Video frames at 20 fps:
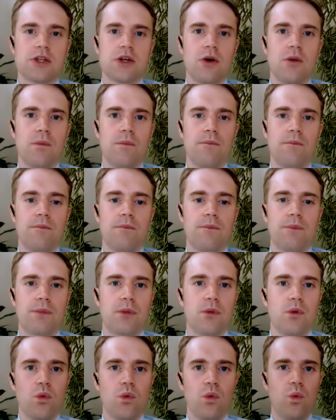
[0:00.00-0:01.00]
So
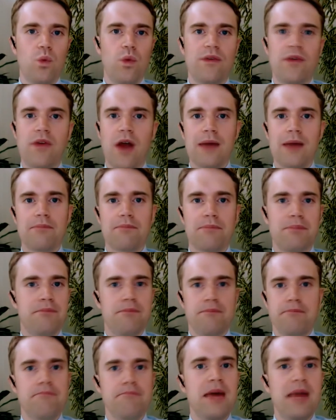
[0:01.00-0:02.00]
we've got
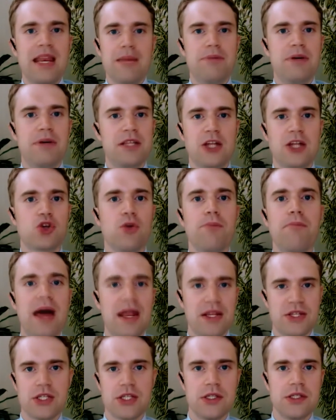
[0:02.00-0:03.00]
many potential
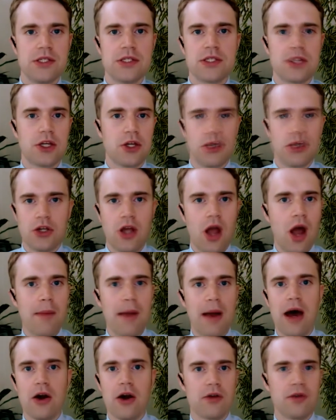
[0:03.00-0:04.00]
medicines that could come
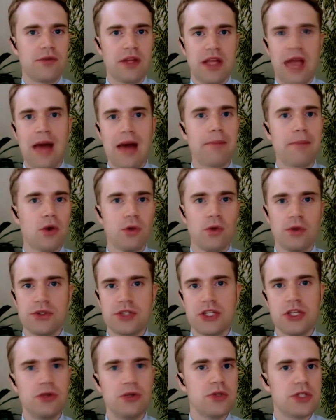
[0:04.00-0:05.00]
out of the
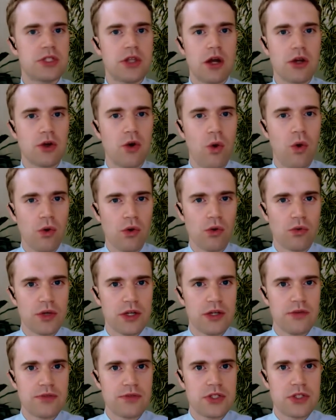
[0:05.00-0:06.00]
chemicals used on coral
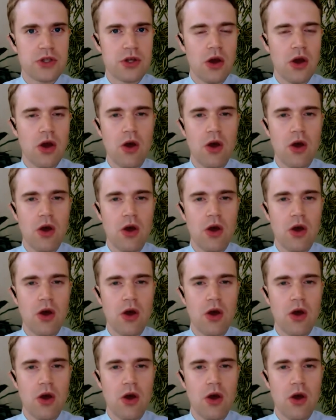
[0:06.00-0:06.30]
reefs.